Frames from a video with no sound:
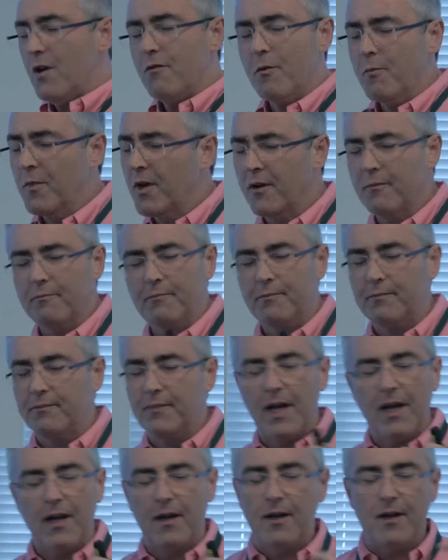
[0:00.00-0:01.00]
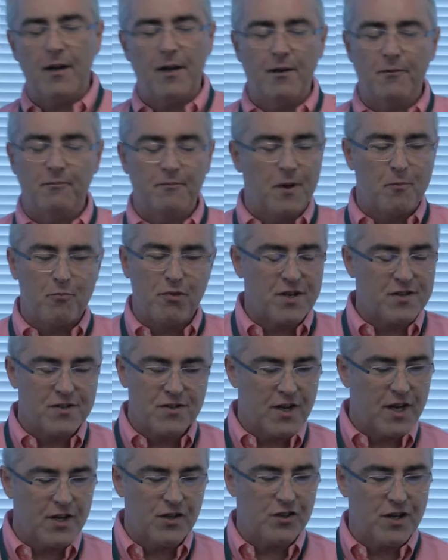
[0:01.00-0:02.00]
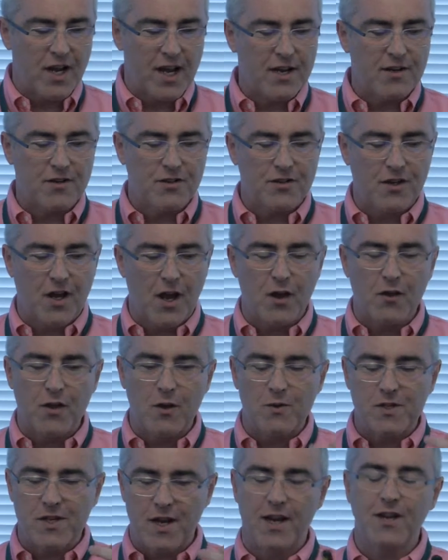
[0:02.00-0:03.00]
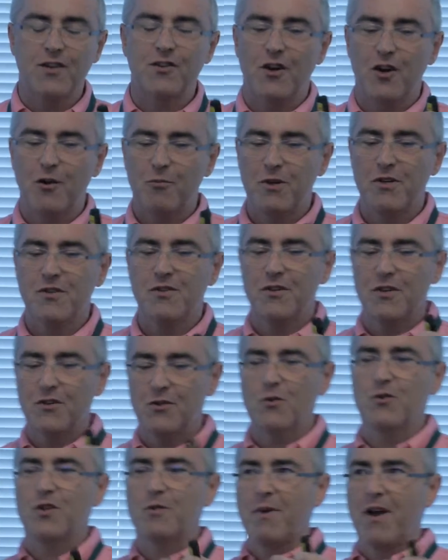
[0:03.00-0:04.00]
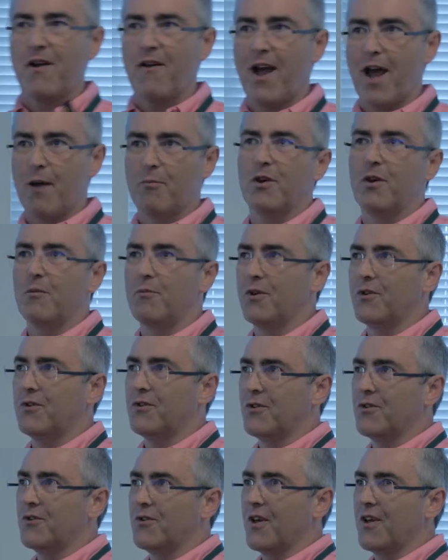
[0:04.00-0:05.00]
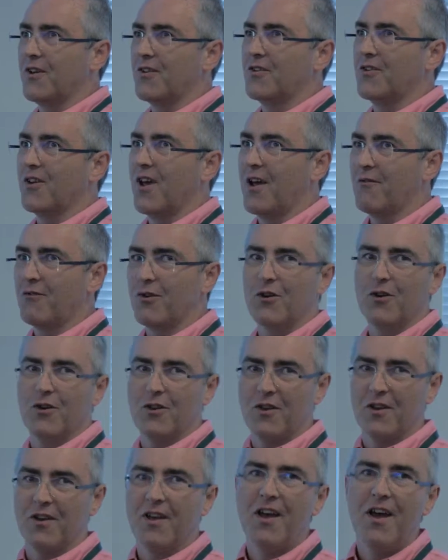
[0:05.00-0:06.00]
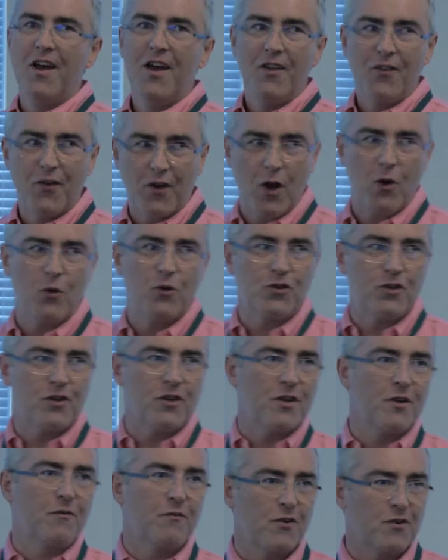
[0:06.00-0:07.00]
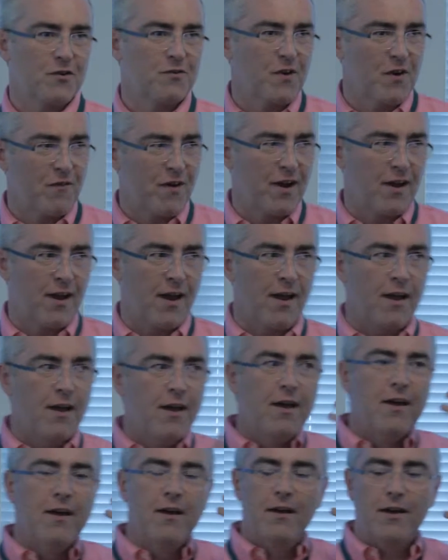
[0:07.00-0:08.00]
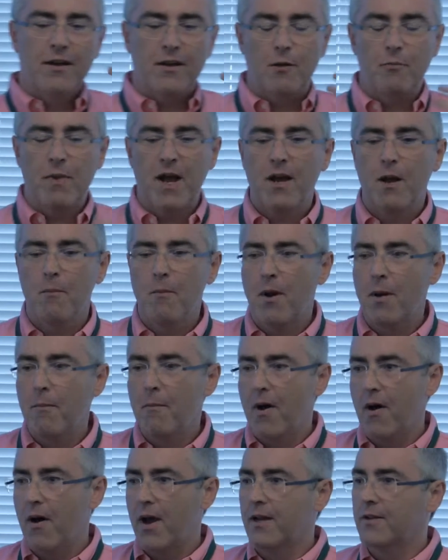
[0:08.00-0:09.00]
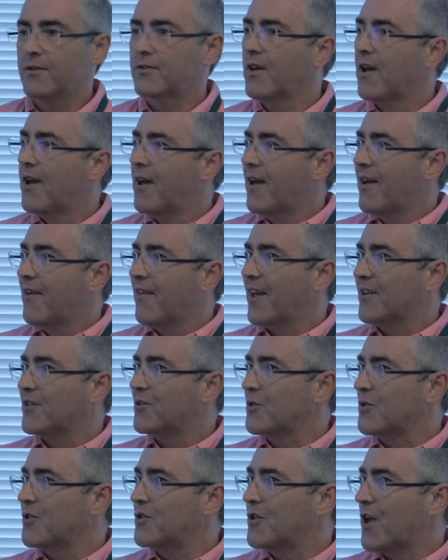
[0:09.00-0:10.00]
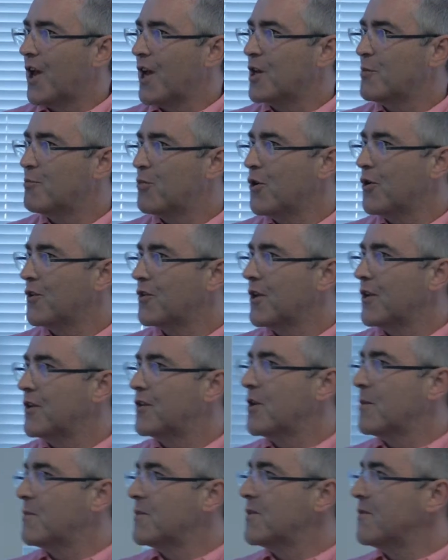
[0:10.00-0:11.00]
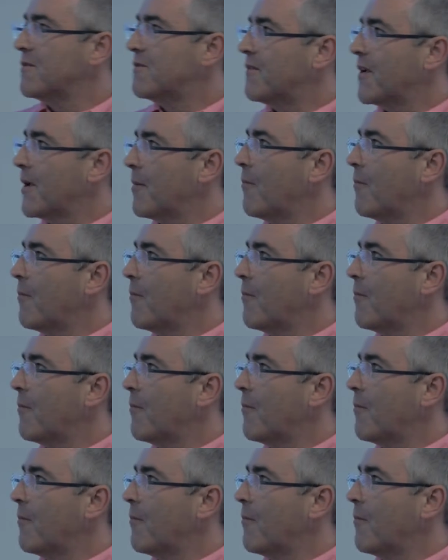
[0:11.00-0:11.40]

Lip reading: from a presentation ages ago, there was an HR person that talked about happy computers and to have a look at the culture and the philosophy around that. And in the back of my mind, that sort of stayed put in terms of